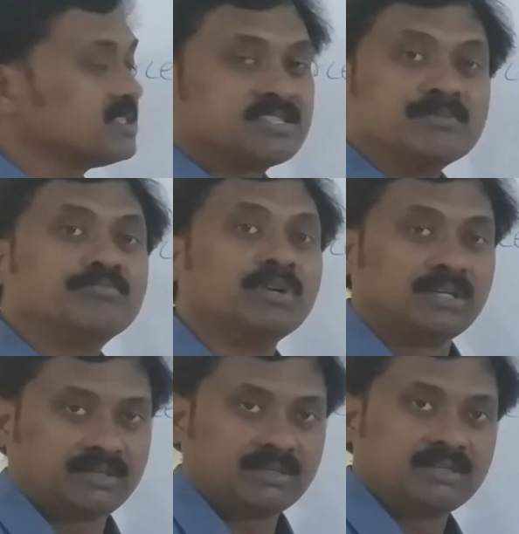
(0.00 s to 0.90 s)
is a
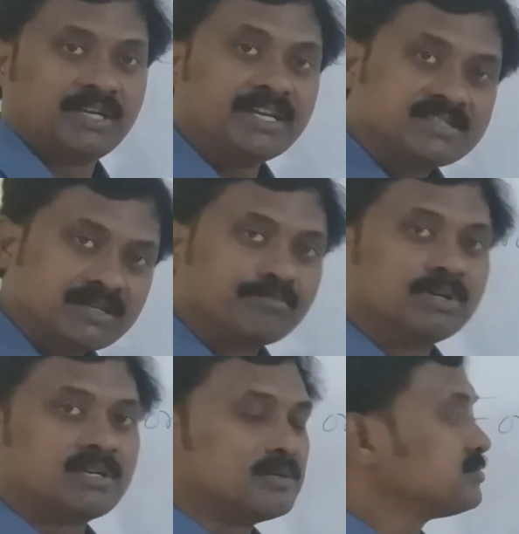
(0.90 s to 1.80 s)
simple, in
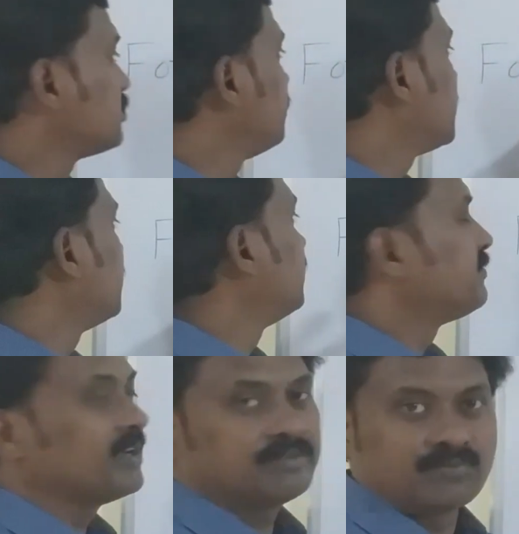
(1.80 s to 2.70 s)
simple terms we can
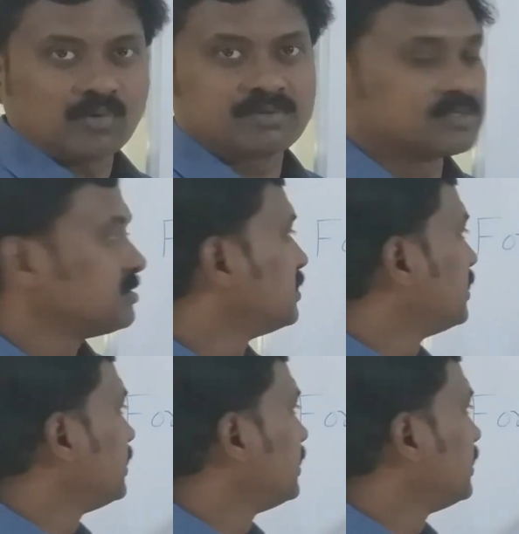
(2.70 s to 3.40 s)
define force.